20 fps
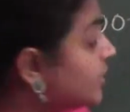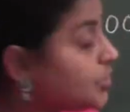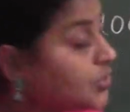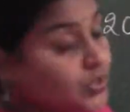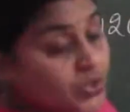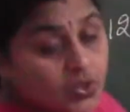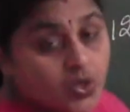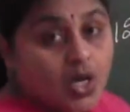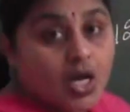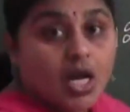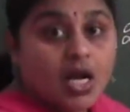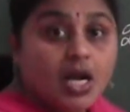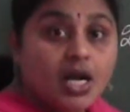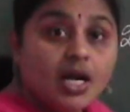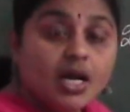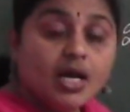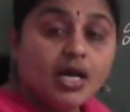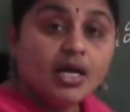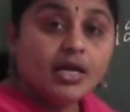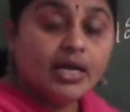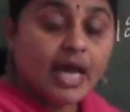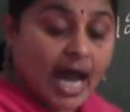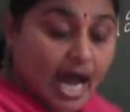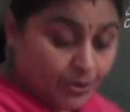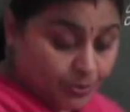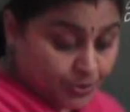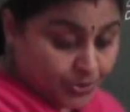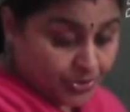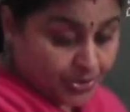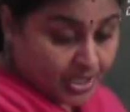to learn? How
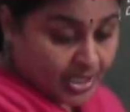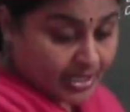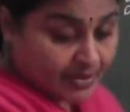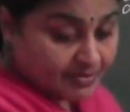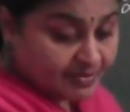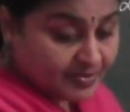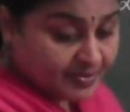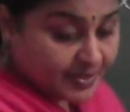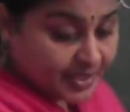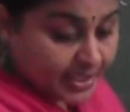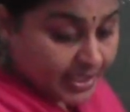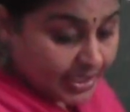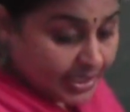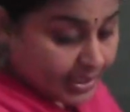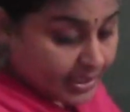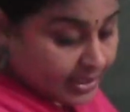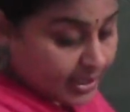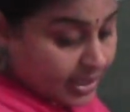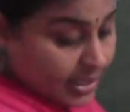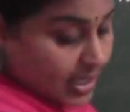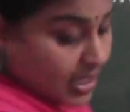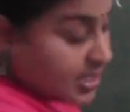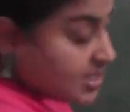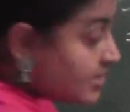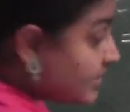to convert